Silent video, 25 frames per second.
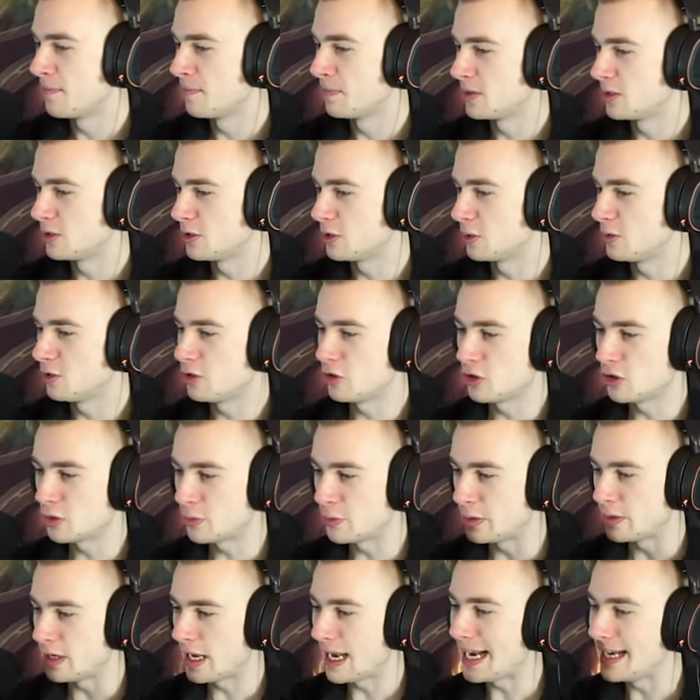So it just
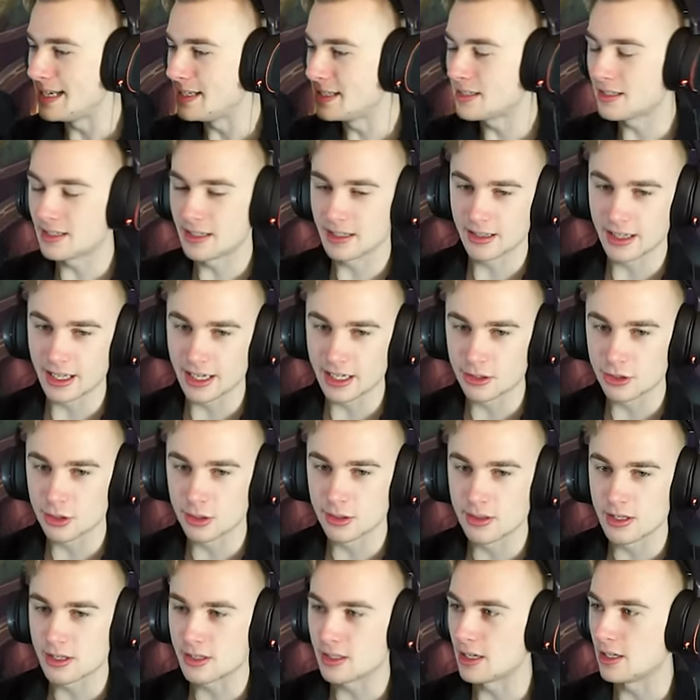would insta like
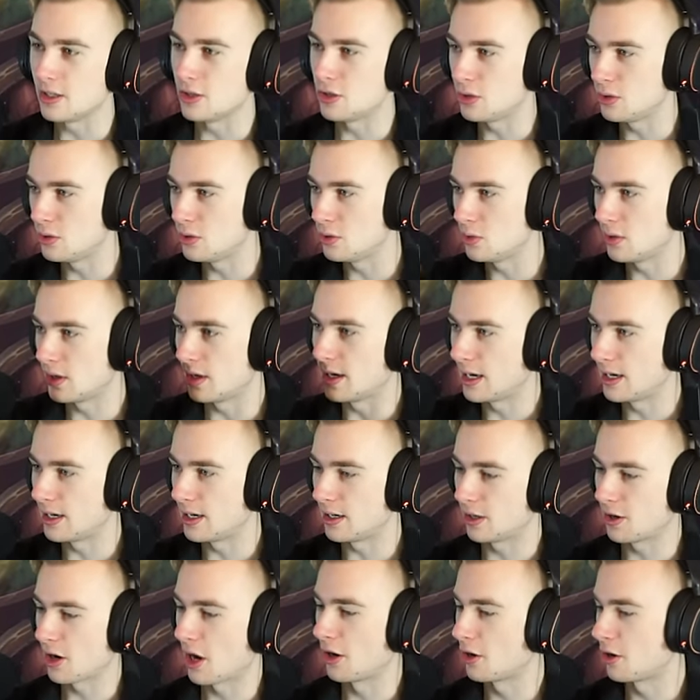turn this into a,
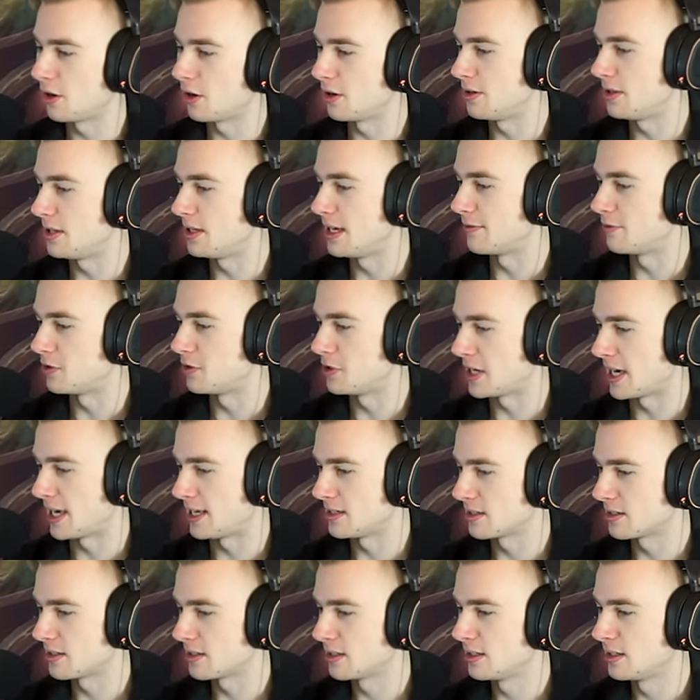a card that never
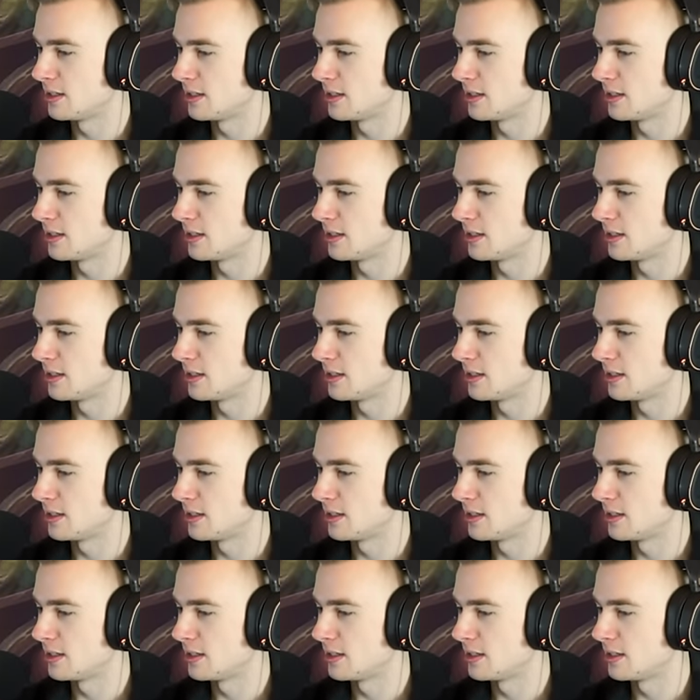dies.